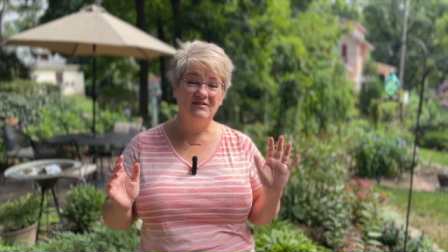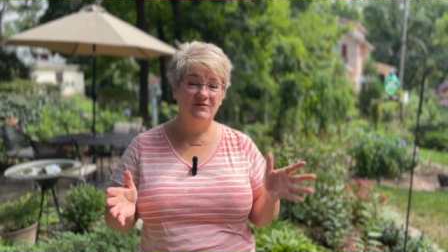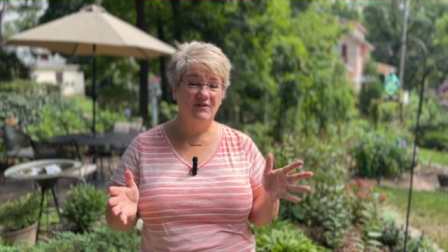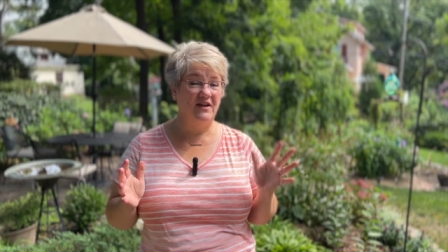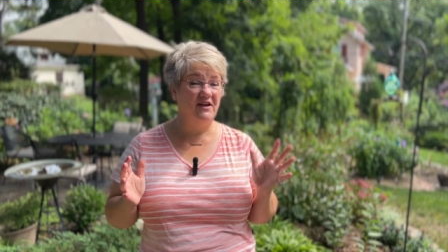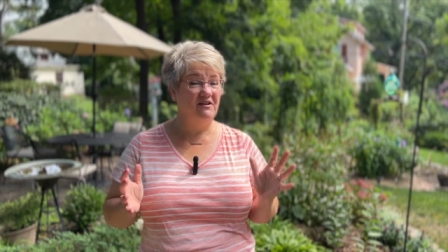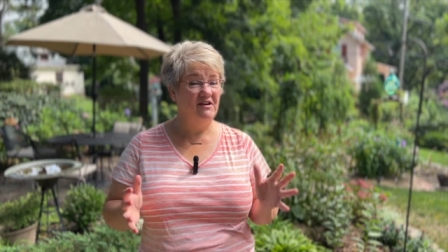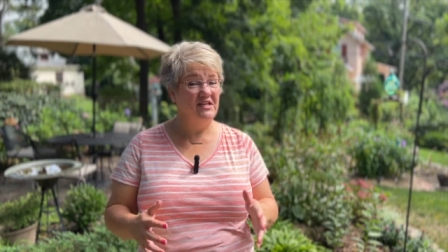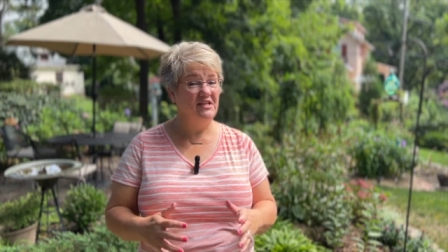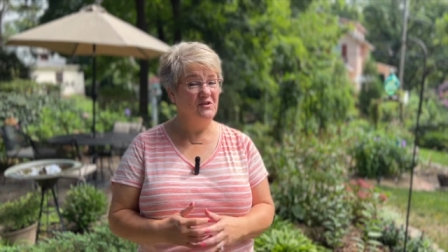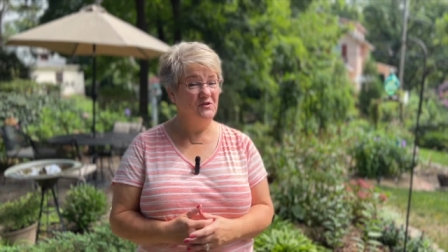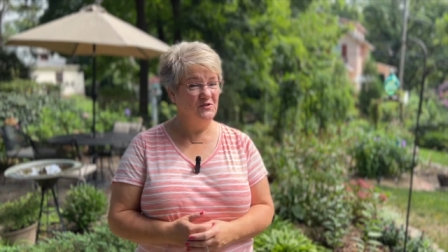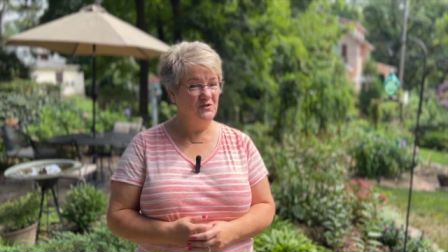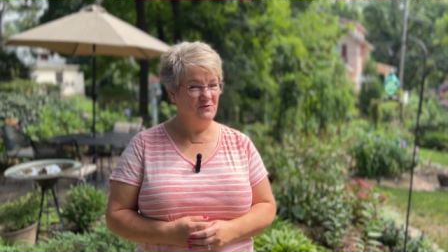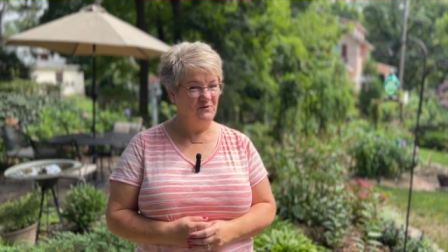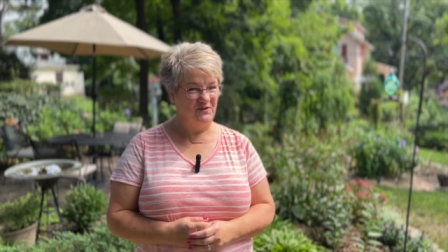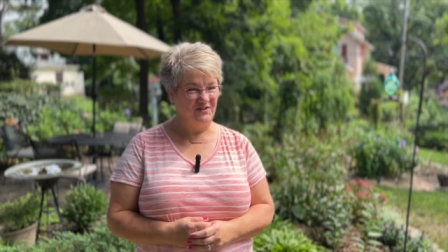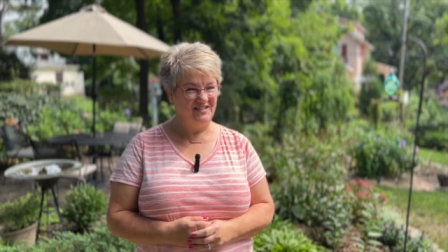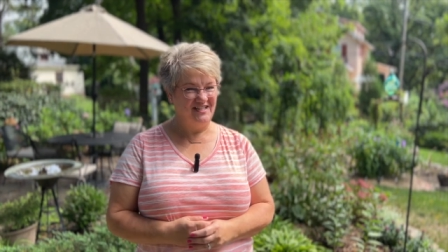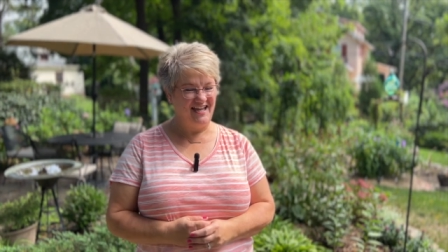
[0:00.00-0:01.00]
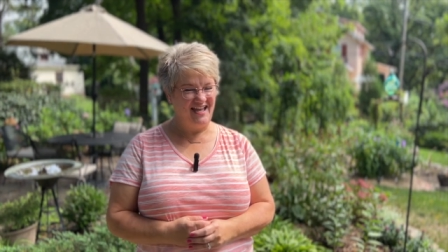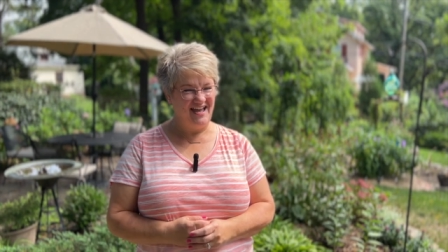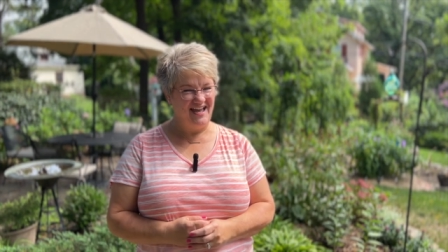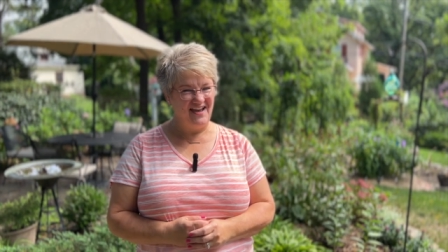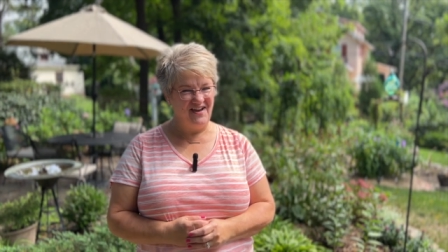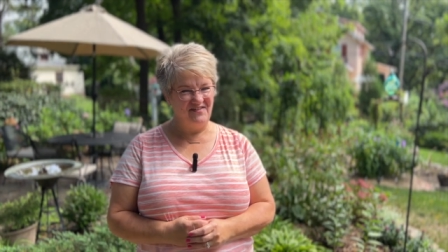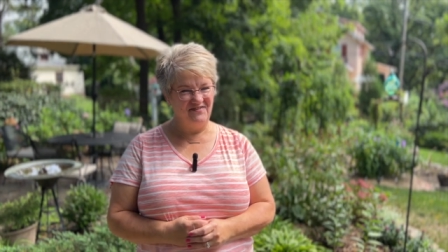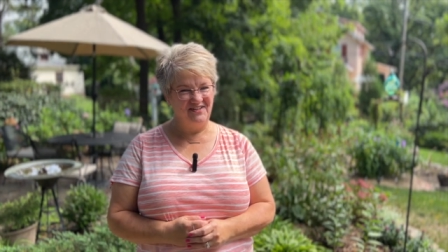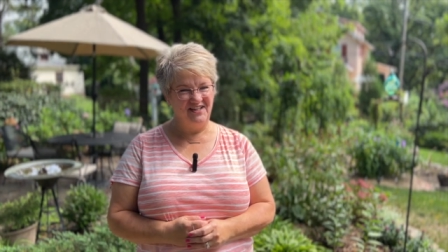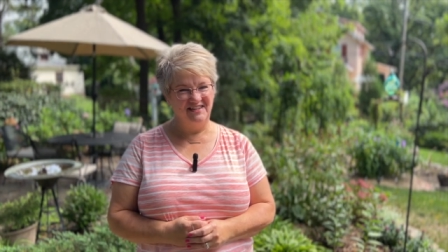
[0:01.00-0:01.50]
very useful to
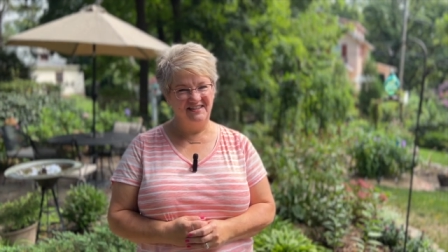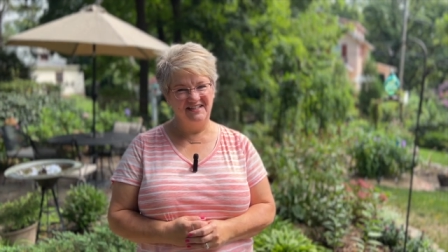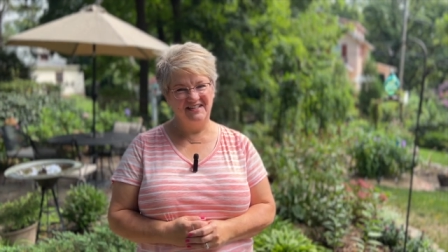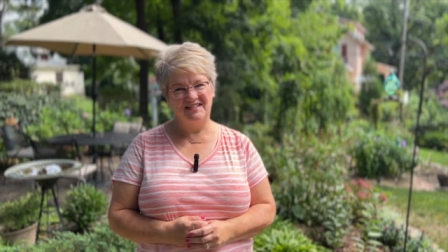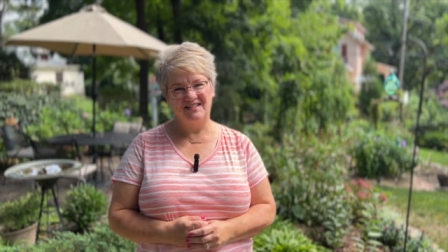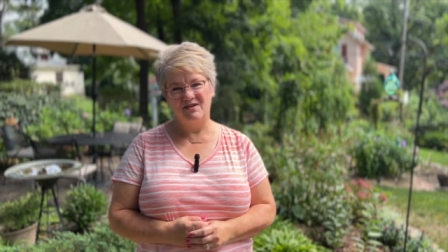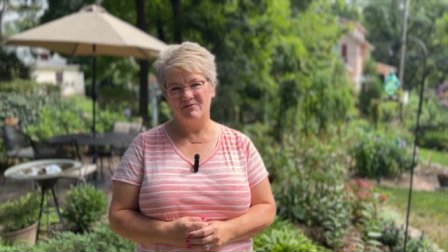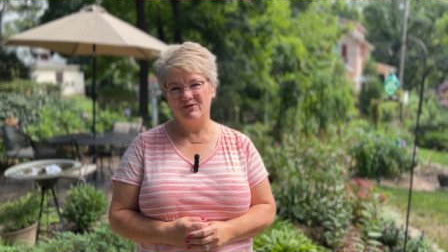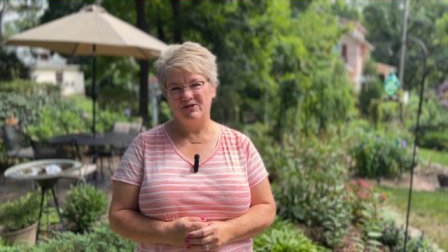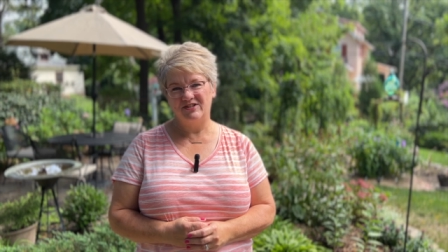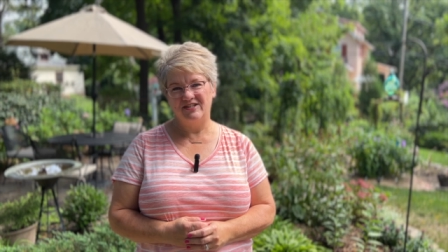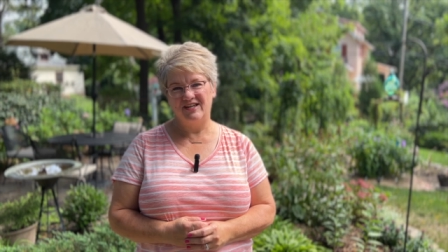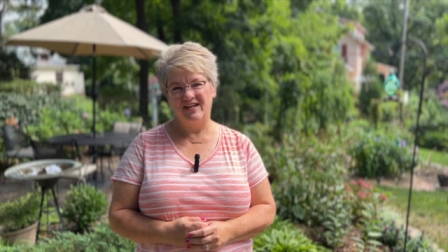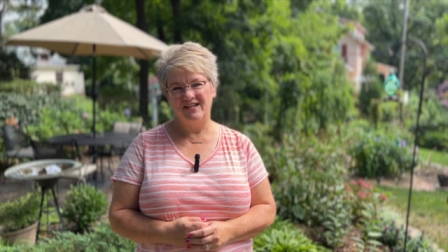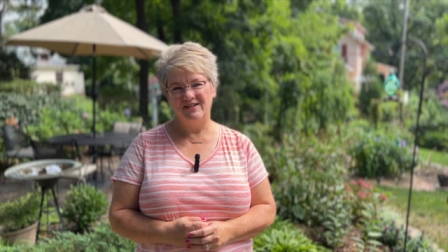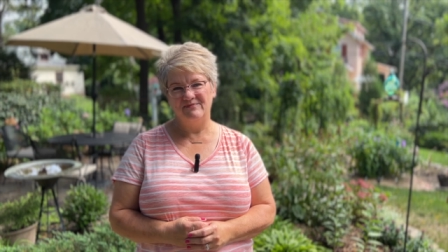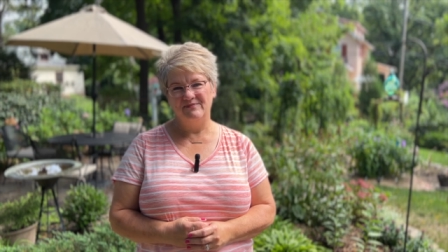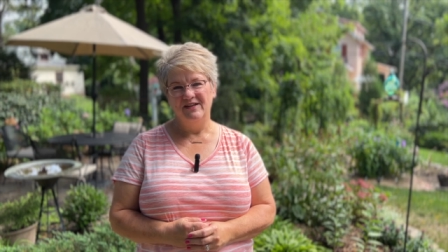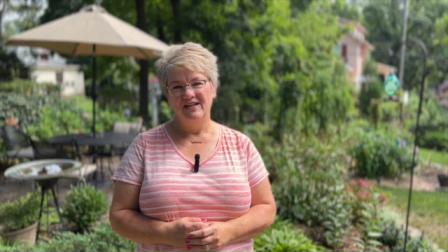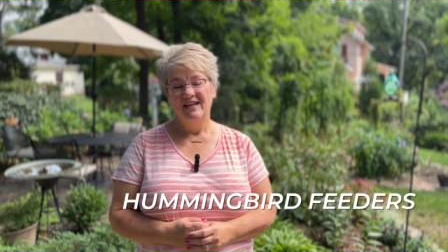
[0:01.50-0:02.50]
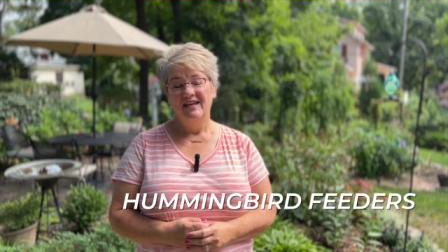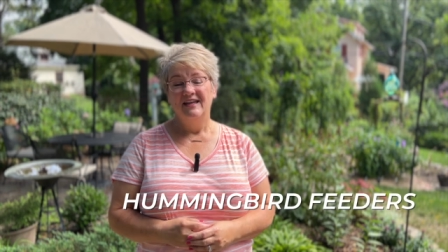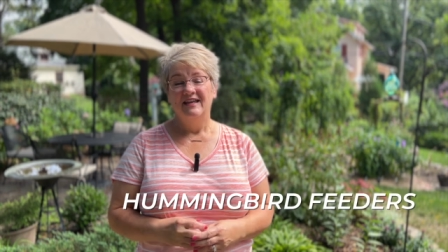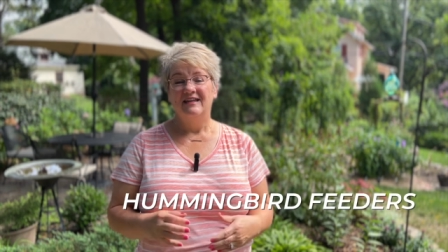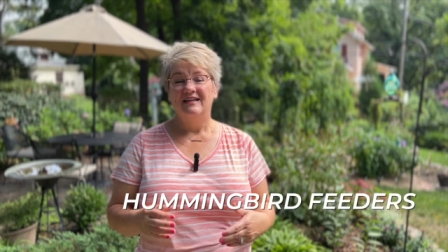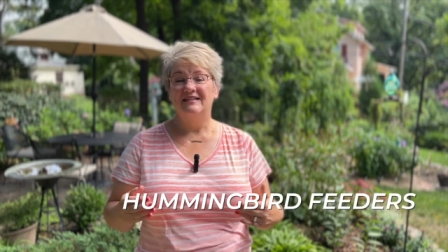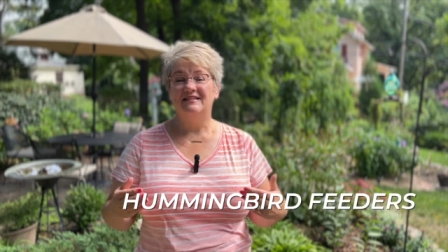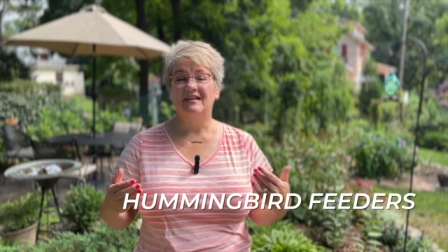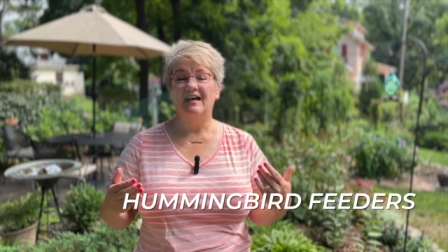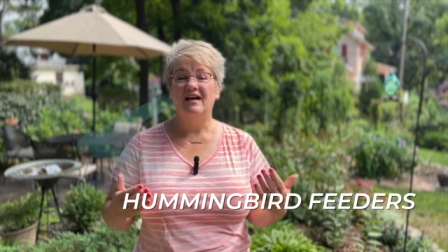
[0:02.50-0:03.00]
have in the summertime
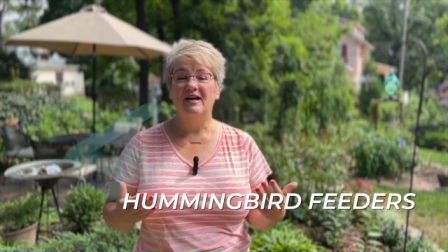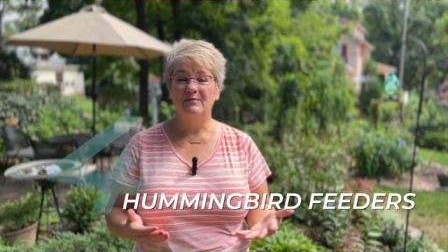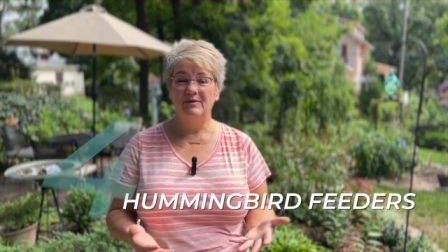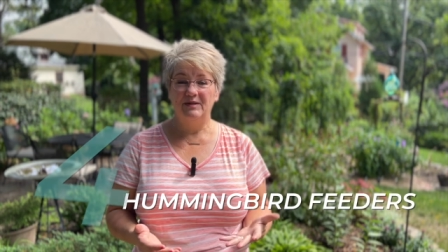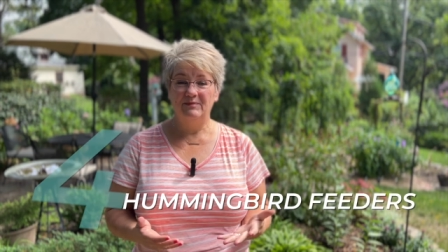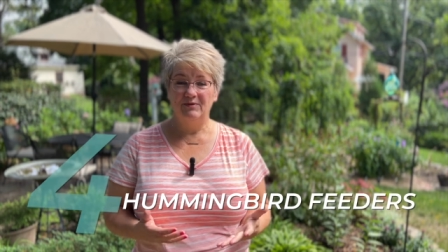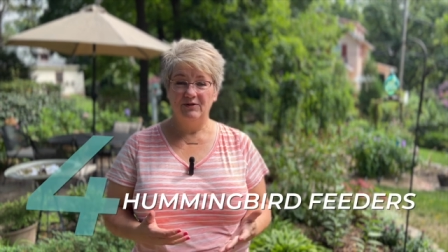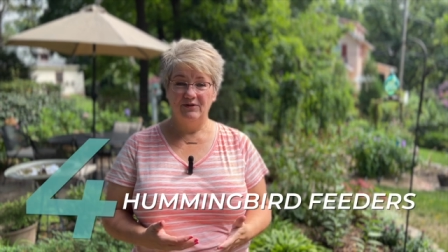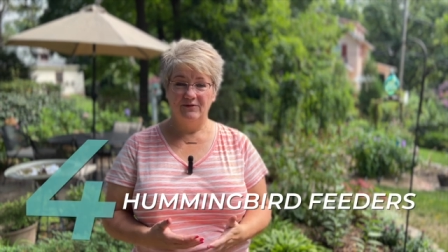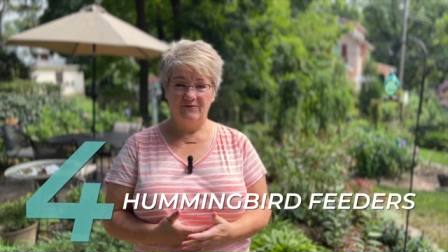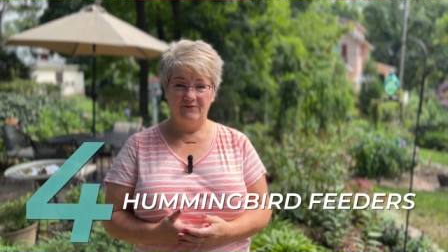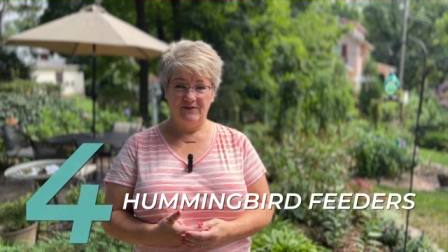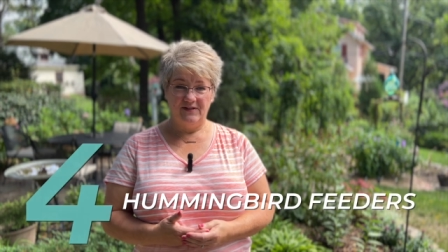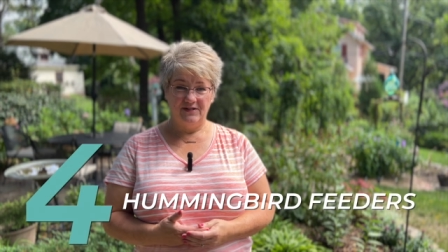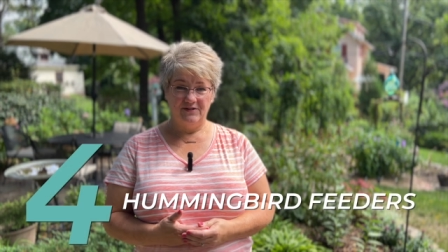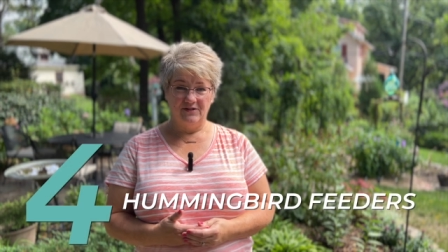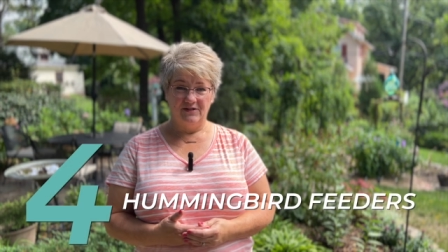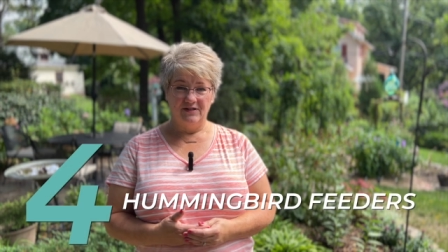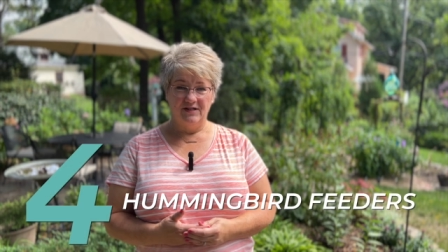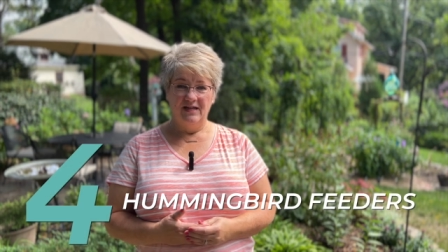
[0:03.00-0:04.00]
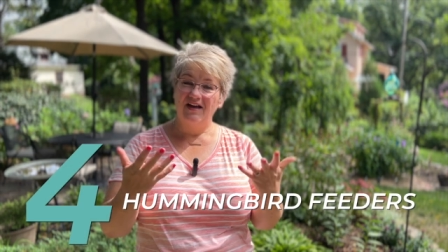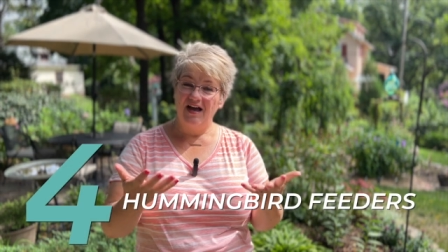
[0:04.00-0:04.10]
is a hummingbird feeder.